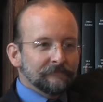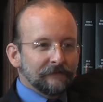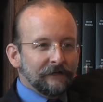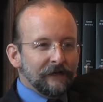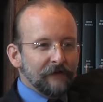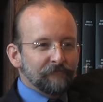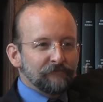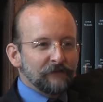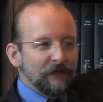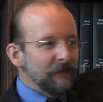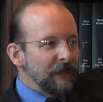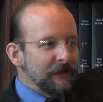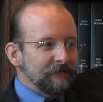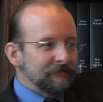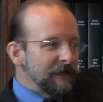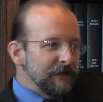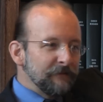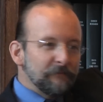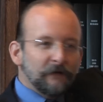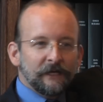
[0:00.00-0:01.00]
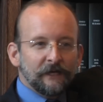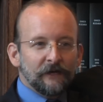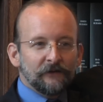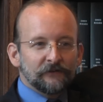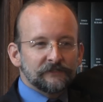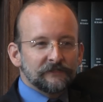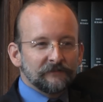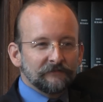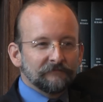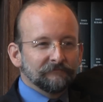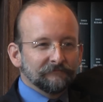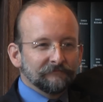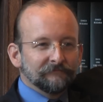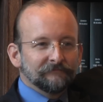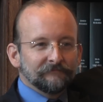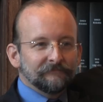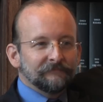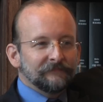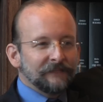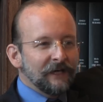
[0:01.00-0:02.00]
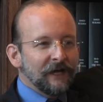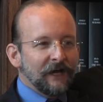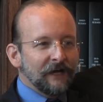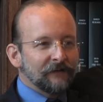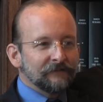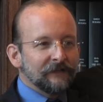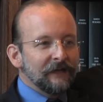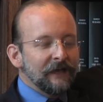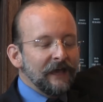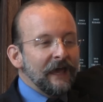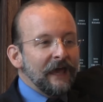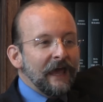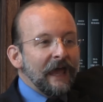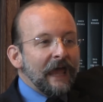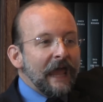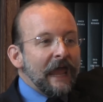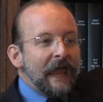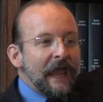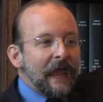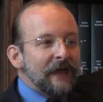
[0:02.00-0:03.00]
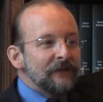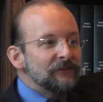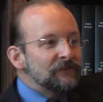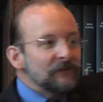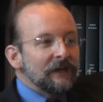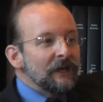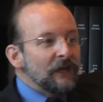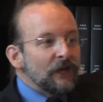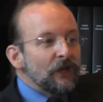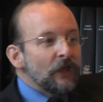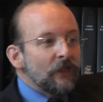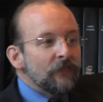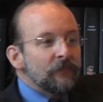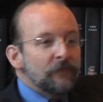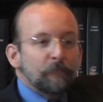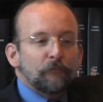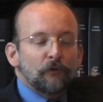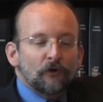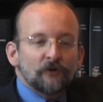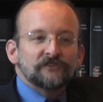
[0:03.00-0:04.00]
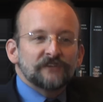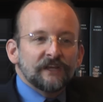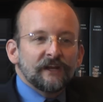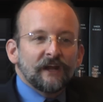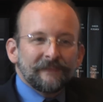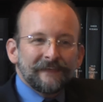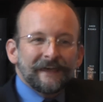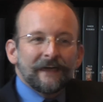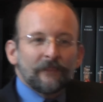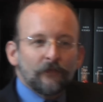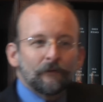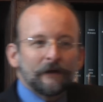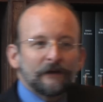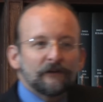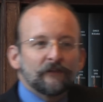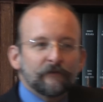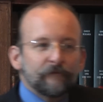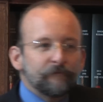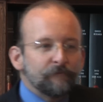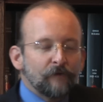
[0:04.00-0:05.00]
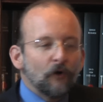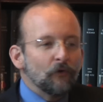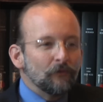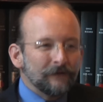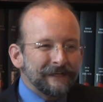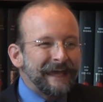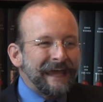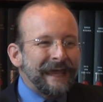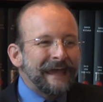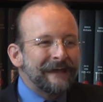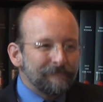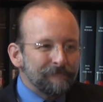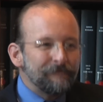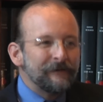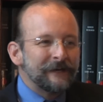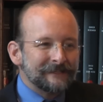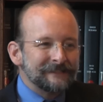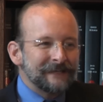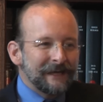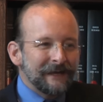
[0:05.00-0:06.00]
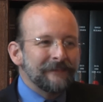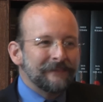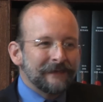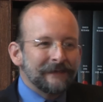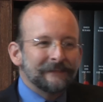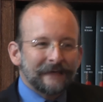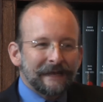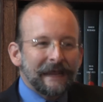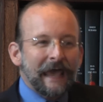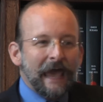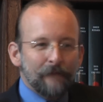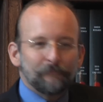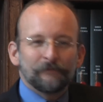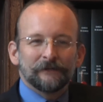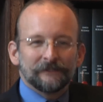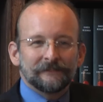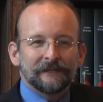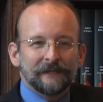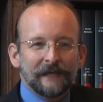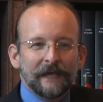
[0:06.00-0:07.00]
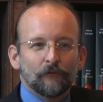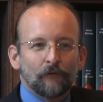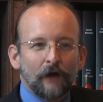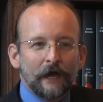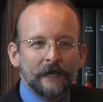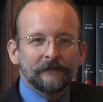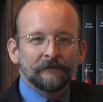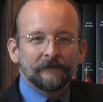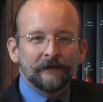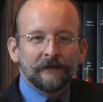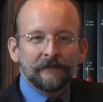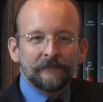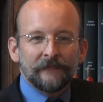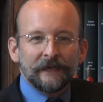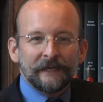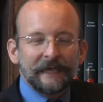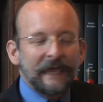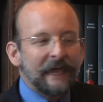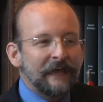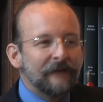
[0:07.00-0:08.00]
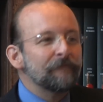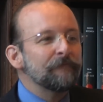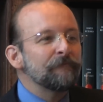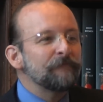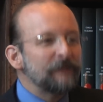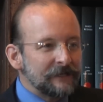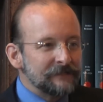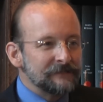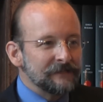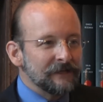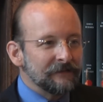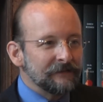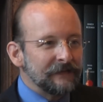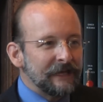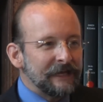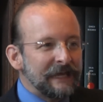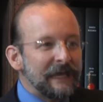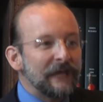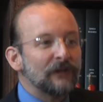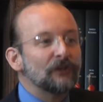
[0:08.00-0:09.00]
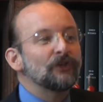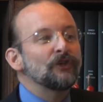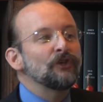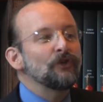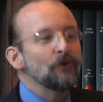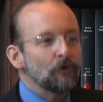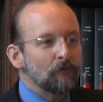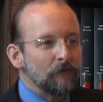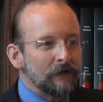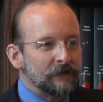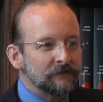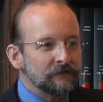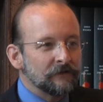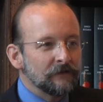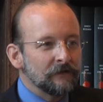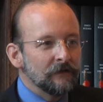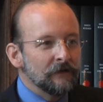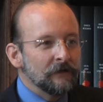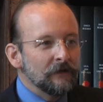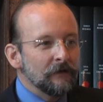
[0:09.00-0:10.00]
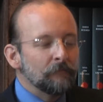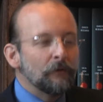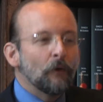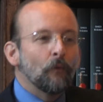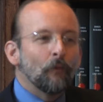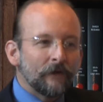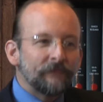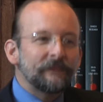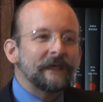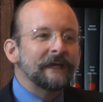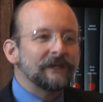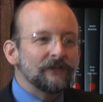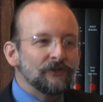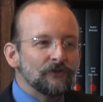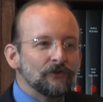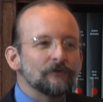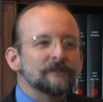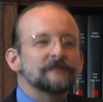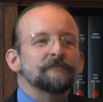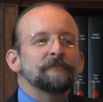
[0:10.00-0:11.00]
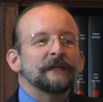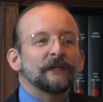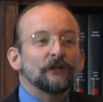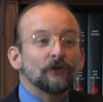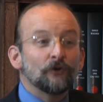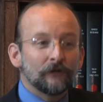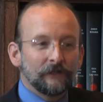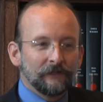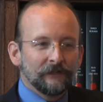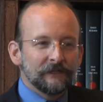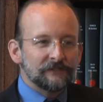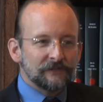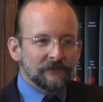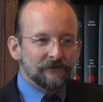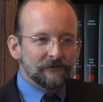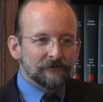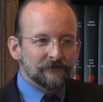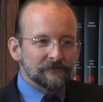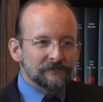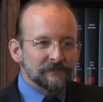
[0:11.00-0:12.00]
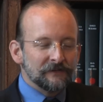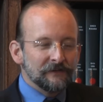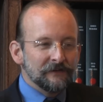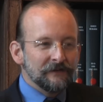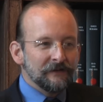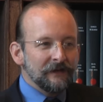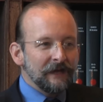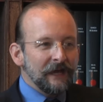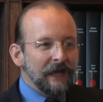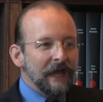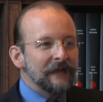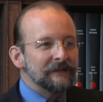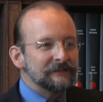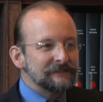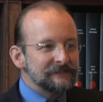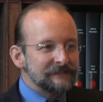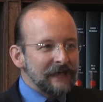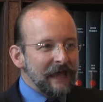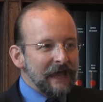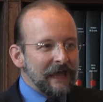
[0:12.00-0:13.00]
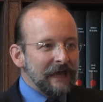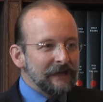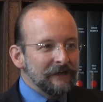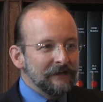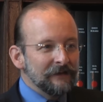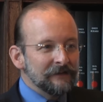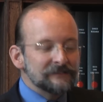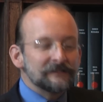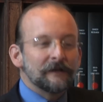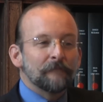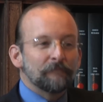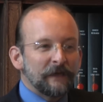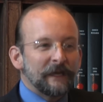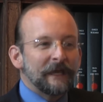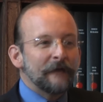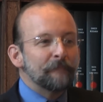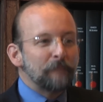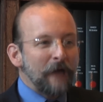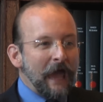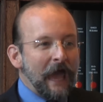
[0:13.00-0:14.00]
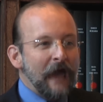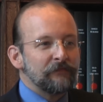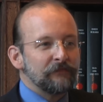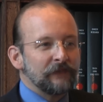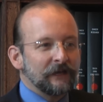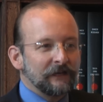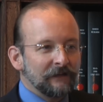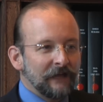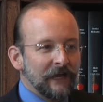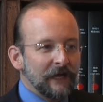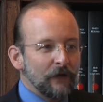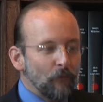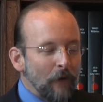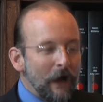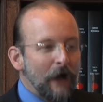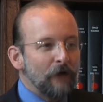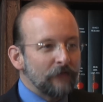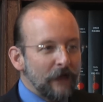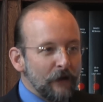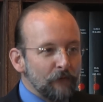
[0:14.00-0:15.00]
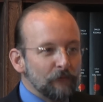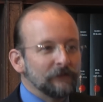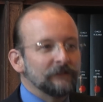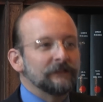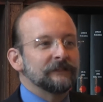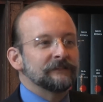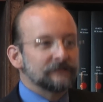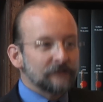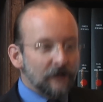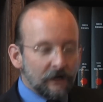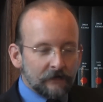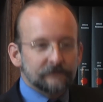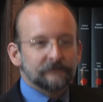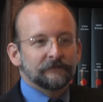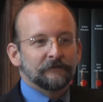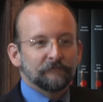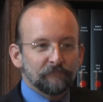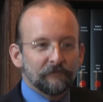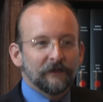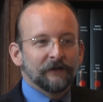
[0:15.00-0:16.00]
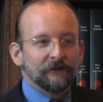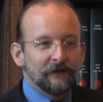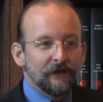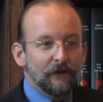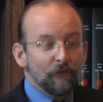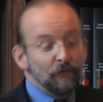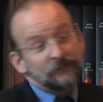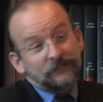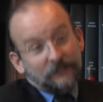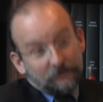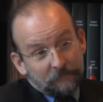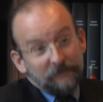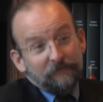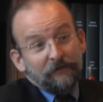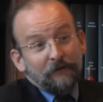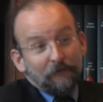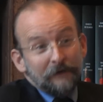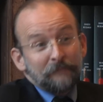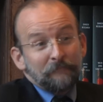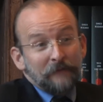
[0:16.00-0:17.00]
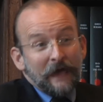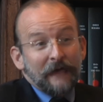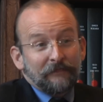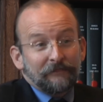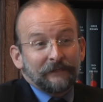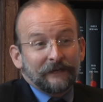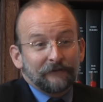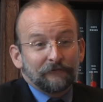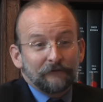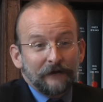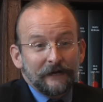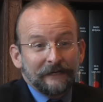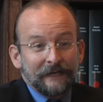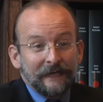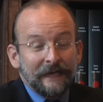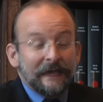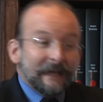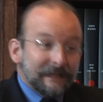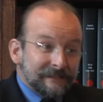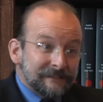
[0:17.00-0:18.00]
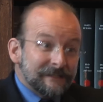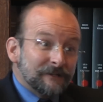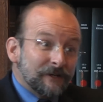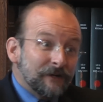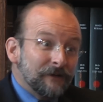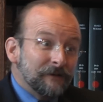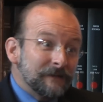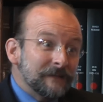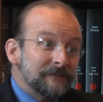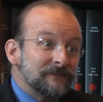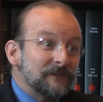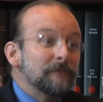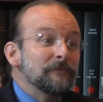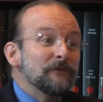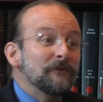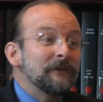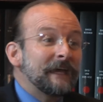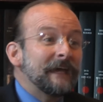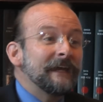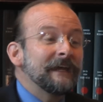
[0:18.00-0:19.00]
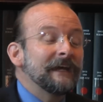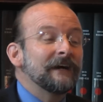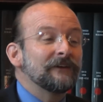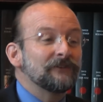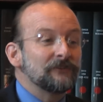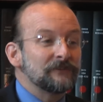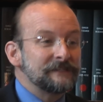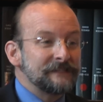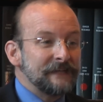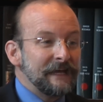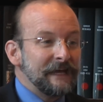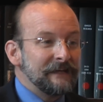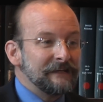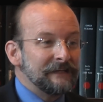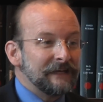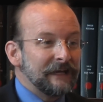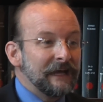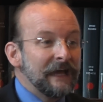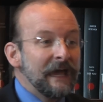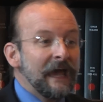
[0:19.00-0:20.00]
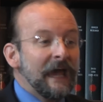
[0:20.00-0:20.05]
I've done that. Anybody else? Yeah. And the person on the other end of the phone can't fix anything that happened today, right? They can't fix it. They can't cure it. But what they can do is be good listeners and say something empathic like, wow, that really sucks, which can be very empathic, right? It's communicating understanding.